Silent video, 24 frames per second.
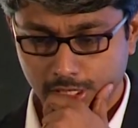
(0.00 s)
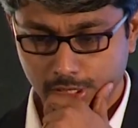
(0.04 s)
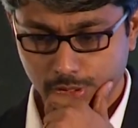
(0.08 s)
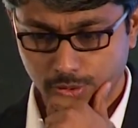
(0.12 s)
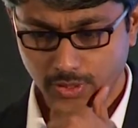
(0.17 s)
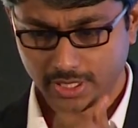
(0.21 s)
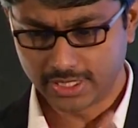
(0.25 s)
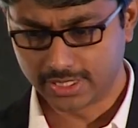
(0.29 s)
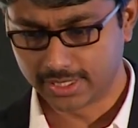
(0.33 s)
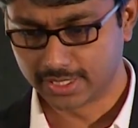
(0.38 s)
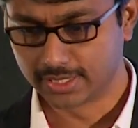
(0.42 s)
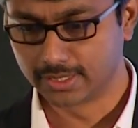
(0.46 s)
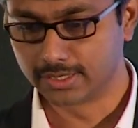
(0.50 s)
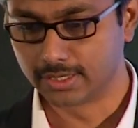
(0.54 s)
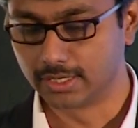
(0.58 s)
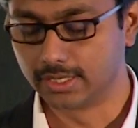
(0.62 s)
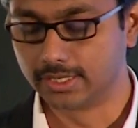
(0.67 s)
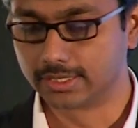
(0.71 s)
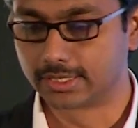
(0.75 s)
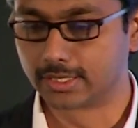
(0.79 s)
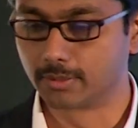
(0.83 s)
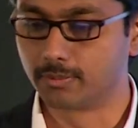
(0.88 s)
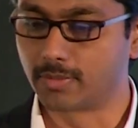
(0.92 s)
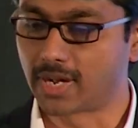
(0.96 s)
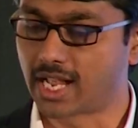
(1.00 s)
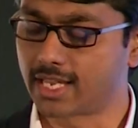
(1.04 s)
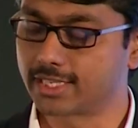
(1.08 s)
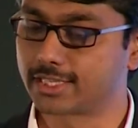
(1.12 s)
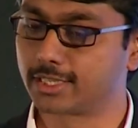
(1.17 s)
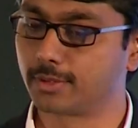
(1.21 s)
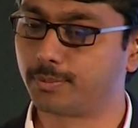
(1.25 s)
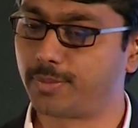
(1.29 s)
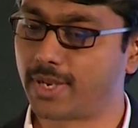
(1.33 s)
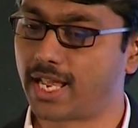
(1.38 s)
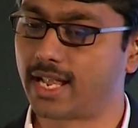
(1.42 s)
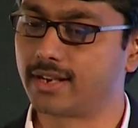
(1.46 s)
So it's a
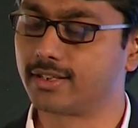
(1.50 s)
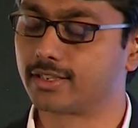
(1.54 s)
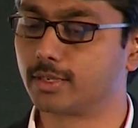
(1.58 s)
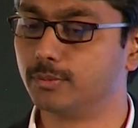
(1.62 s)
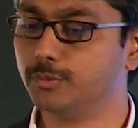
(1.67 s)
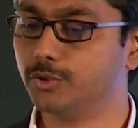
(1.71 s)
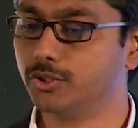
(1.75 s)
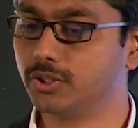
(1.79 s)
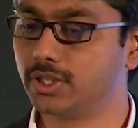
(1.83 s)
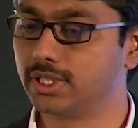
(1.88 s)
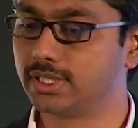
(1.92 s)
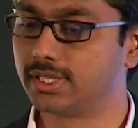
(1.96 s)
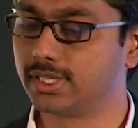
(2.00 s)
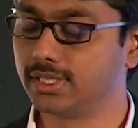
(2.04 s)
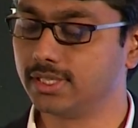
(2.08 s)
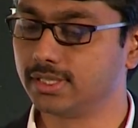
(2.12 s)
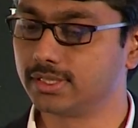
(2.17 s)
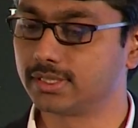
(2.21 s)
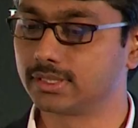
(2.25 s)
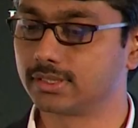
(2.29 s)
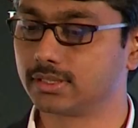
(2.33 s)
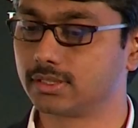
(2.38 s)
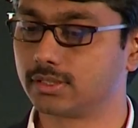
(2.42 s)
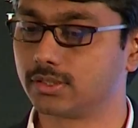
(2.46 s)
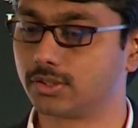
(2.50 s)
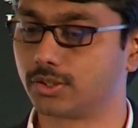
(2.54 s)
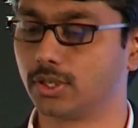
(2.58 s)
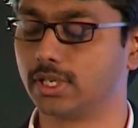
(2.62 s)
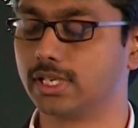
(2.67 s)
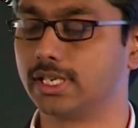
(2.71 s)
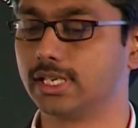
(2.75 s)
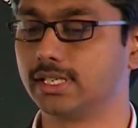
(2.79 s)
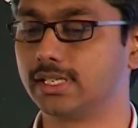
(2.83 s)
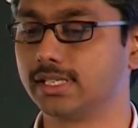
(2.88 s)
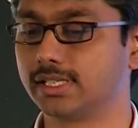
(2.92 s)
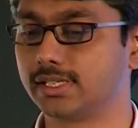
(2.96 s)
master planned community. So
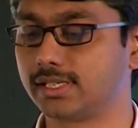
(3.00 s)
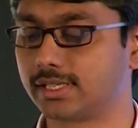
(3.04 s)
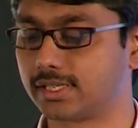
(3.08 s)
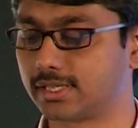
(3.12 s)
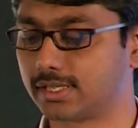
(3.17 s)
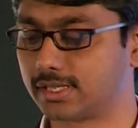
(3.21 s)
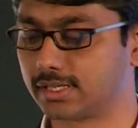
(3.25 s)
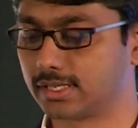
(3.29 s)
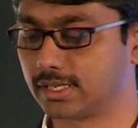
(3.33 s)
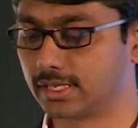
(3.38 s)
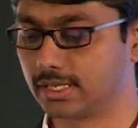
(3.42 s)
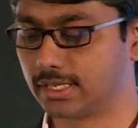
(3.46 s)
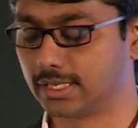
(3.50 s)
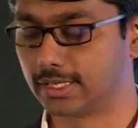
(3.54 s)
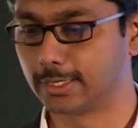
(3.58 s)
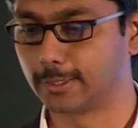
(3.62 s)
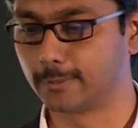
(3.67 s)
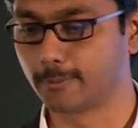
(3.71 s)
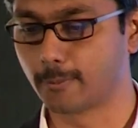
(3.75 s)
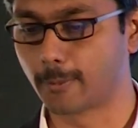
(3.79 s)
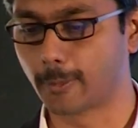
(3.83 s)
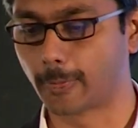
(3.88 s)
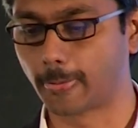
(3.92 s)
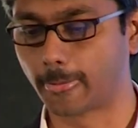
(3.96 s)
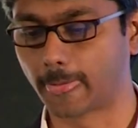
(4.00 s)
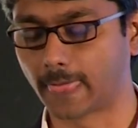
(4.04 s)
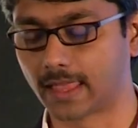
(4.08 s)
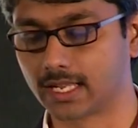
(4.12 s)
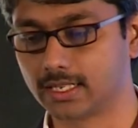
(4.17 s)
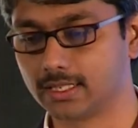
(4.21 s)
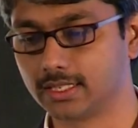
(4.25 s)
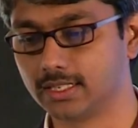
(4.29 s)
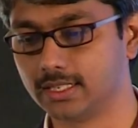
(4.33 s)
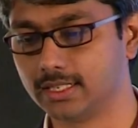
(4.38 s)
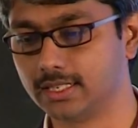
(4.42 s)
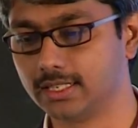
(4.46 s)
it is, I
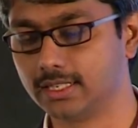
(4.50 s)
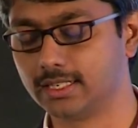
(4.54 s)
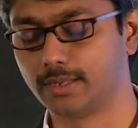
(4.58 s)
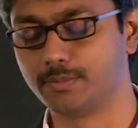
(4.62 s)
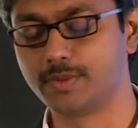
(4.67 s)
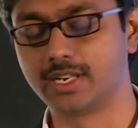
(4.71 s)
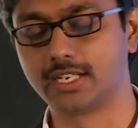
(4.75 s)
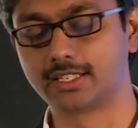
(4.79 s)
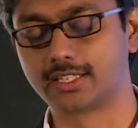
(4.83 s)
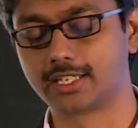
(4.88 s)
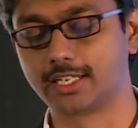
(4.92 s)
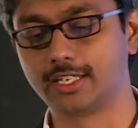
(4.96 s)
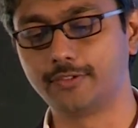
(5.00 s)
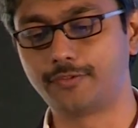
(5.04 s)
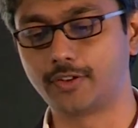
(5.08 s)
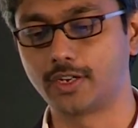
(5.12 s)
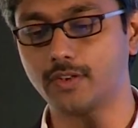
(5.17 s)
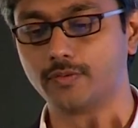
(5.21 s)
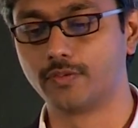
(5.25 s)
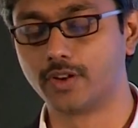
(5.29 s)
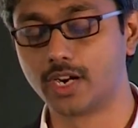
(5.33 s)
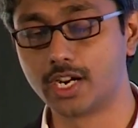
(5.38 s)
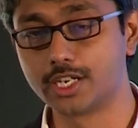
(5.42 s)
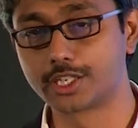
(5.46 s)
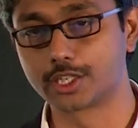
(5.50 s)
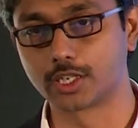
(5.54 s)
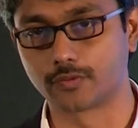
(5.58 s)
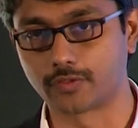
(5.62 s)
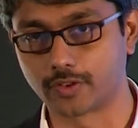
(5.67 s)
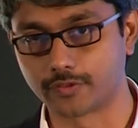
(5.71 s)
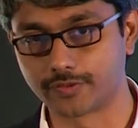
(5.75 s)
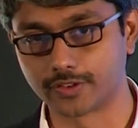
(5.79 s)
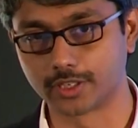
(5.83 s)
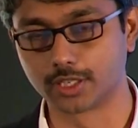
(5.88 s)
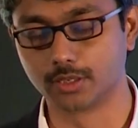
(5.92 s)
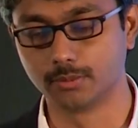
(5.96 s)
mean, it's a different version of
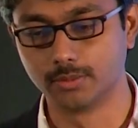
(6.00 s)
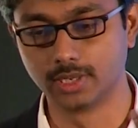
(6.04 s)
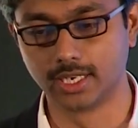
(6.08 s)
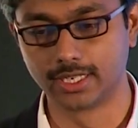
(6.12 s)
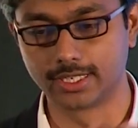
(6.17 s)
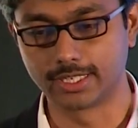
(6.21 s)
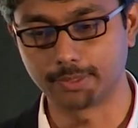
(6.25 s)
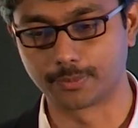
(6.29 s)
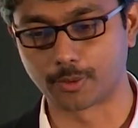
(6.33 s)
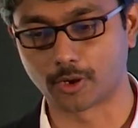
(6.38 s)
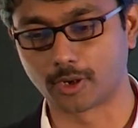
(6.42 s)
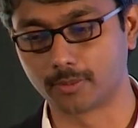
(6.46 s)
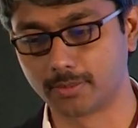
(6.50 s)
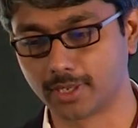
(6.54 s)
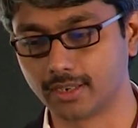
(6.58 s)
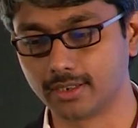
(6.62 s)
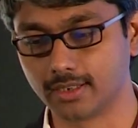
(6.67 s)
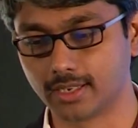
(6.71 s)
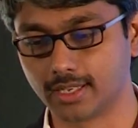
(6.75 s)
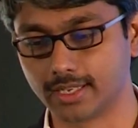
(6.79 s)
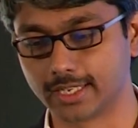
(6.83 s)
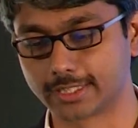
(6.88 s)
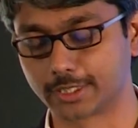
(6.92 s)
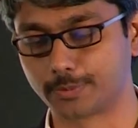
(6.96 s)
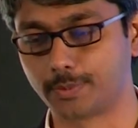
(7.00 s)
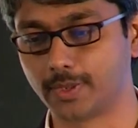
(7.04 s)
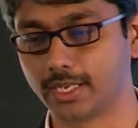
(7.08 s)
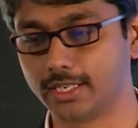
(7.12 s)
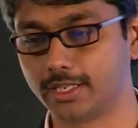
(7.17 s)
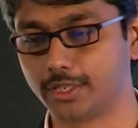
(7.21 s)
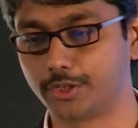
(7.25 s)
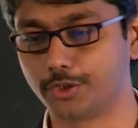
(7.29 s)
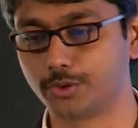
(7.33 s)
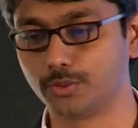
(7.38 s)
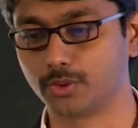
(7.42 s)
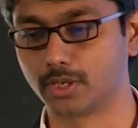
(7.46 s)
affordability. Probably I'll explain
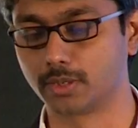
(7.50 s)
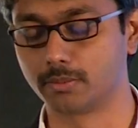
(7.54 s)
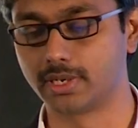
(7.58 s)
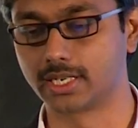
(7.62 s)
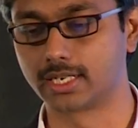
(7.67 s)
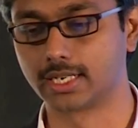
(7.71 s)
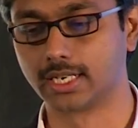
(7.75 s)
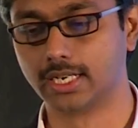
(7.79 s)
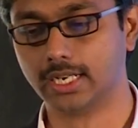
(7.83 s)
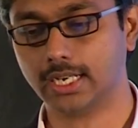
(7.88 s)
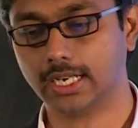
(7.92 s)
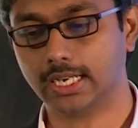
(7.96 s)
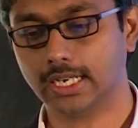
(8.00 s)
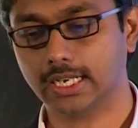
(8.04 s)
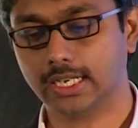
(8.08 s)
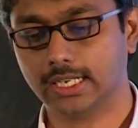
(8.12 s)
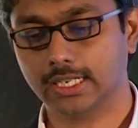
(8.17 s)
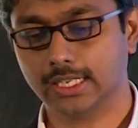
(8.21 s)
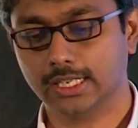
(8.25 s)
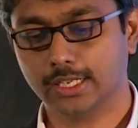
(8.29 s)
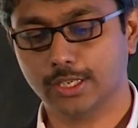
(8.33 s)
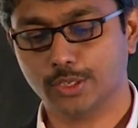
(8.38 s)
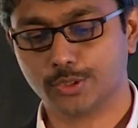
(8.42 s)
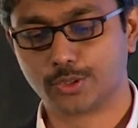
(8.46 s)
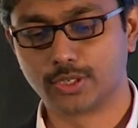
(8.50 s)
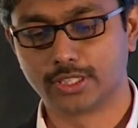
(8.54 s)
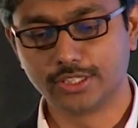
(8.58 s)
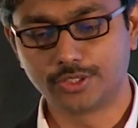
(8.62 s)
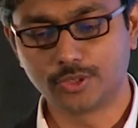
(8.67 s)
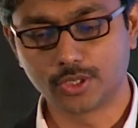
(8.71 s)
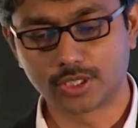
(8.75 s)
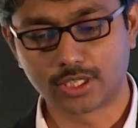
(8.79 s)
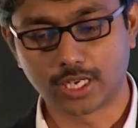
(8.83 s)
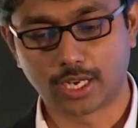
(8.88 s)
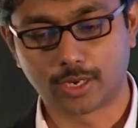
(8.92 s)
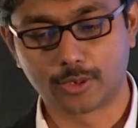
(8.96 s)
it to you in a bit. So
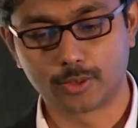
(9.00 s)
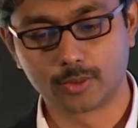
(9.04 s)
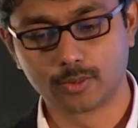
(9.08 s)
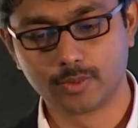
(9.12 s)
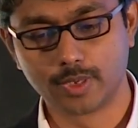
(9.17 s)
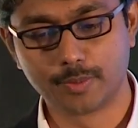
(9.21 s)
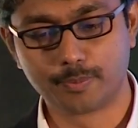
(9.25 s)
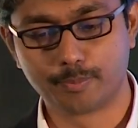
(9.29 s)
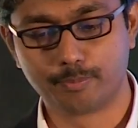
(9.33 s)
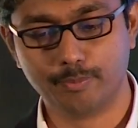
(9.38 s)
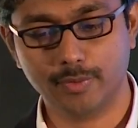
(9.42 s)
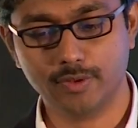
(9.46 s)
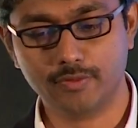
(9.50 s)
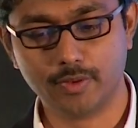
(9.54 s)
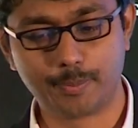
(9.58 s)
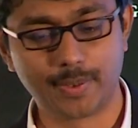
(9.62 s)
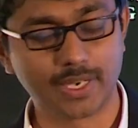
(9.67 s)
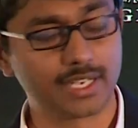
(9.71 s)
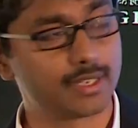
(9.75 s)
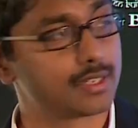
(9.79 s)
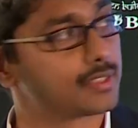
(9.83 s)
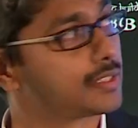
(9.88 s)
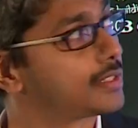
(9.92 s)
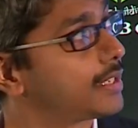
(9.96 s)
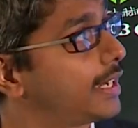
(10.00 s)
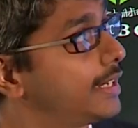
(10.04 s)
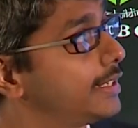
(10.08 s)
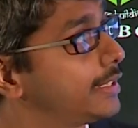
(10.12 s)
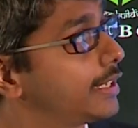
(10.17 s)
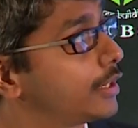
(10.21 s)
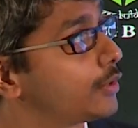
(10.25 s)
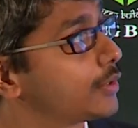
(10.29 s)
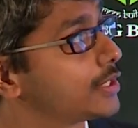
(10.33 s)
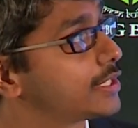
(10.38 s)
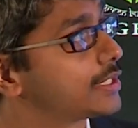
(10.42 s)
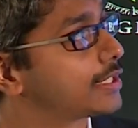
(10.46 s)
this was how we picked a site
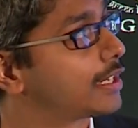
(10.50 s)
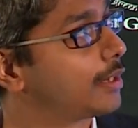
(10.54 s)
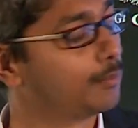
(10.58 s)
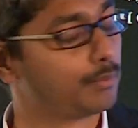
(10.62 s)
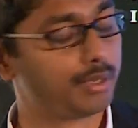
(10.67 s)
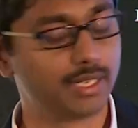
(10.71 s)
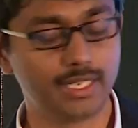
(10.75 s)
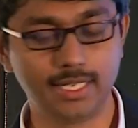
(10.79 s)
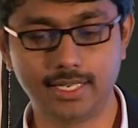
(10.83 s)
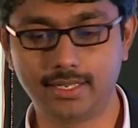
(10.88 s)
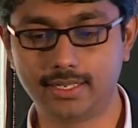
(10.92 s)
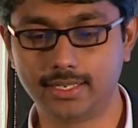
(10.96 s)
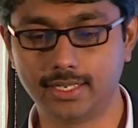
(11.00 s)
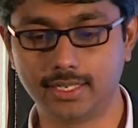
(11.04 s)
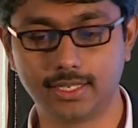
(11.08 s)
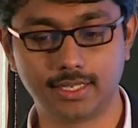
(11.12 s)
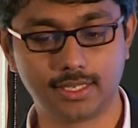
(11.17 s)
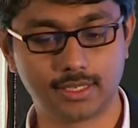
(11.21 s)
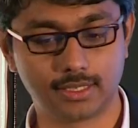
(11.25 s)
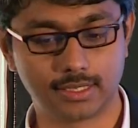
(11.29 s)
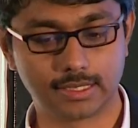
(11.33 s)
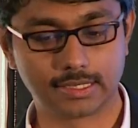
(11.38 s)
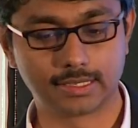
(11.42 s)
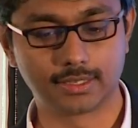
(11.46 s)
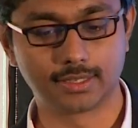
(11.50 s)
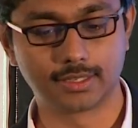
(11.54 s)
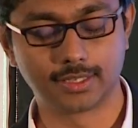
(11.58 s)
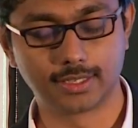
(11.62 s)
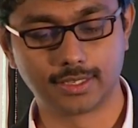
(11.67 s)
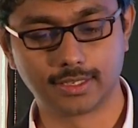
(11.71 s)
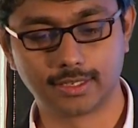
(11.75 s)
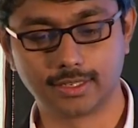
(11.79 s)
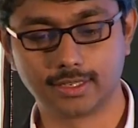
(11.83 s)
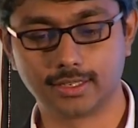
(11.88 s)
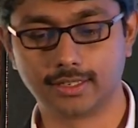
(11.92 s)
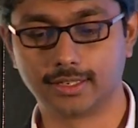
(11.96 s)
that was completely
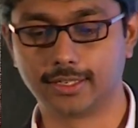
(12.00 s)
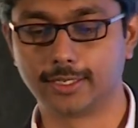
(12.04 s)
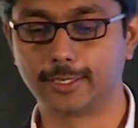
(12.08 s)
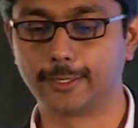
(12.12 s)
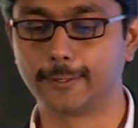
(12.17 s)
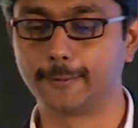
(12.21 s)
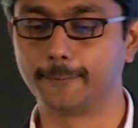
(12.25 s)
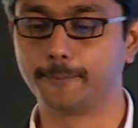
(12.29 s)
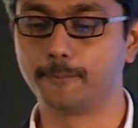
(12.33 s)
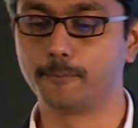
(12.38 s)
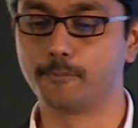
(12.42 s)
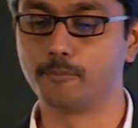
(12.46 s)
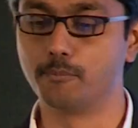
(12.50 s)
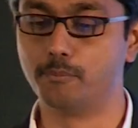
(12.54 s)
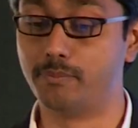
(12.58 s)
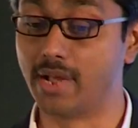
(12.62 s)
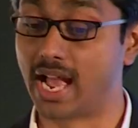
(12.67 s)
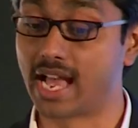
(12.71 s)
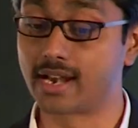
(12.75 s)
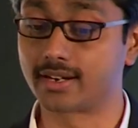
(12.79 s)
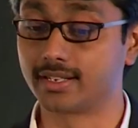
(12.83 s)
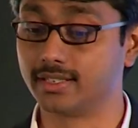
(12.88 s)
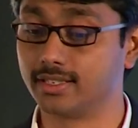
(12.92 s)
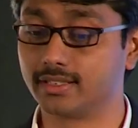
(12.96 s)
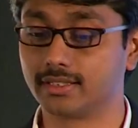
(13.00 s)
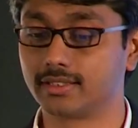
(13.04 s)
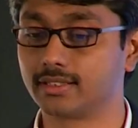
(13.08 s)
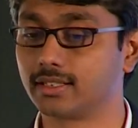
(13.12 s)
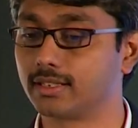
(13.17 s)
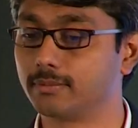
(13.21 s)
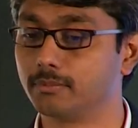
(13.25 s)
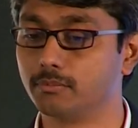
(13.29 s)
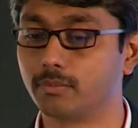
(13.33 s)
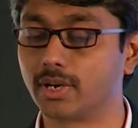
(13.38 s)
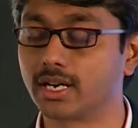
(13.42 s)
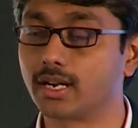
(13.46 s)
barren,
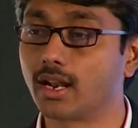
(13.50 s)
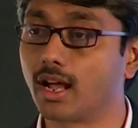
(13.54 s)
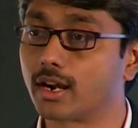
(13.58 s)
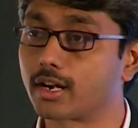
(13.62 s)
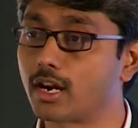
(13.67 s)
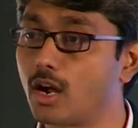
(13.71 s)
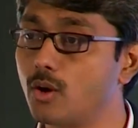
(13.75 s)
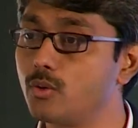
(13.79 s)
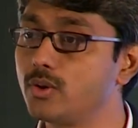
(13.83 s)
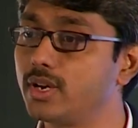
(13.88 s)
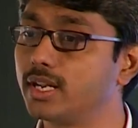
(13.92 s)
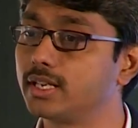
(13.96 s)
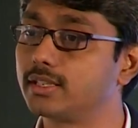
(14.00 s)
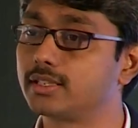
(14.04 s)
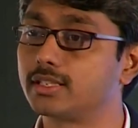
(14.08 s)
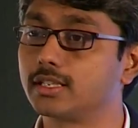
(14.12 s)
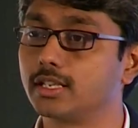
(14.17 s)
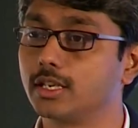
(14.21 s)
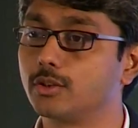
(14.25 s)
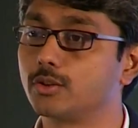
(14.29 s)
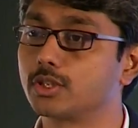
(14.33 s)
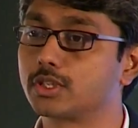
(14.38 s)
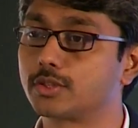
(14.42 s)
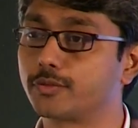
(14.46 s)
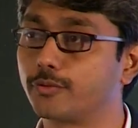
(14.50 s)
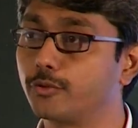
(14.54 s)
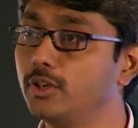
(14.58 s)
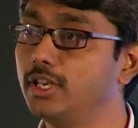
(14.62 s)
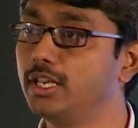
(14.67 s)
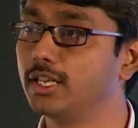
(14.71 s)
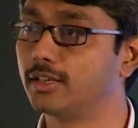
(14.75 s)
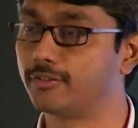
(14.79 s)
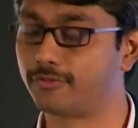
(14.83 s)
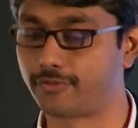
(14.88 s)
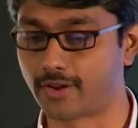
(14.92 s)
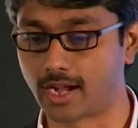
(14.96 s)
but around it, it was
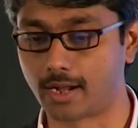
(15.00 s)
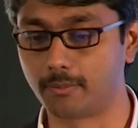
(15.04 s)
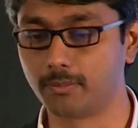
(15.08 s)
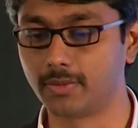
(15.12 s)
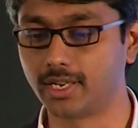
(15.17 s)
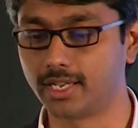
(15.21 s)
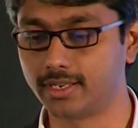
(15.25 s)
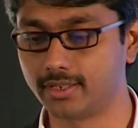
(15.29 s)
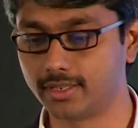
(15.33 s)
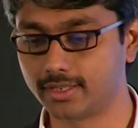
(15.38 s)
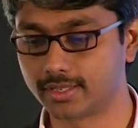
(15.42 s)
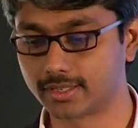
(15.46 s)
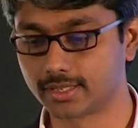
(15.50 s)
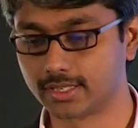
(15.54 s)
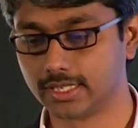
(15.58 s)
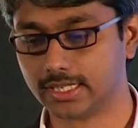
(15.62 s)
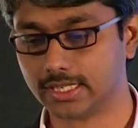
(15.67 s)
fully a farmland.